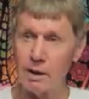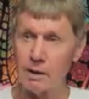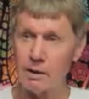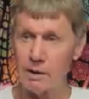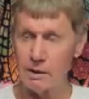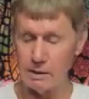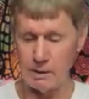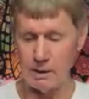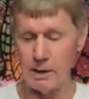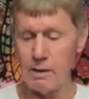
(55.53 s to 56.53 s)
And
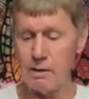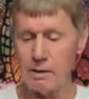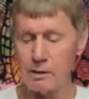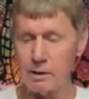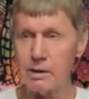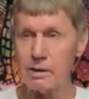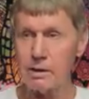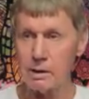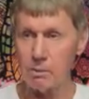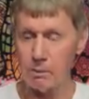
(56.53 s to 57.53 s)
anything
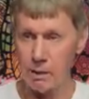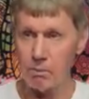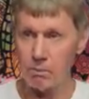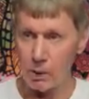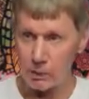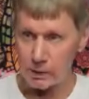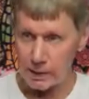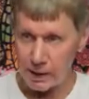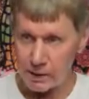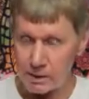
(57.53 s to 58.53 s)
written in big bold
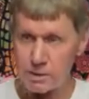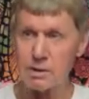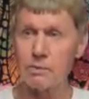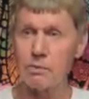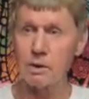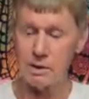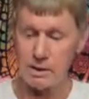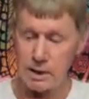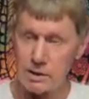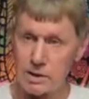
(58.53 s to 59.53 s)
letters
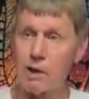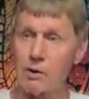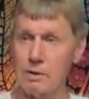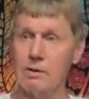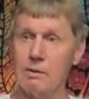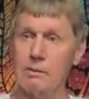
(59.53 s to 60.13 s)
stands out.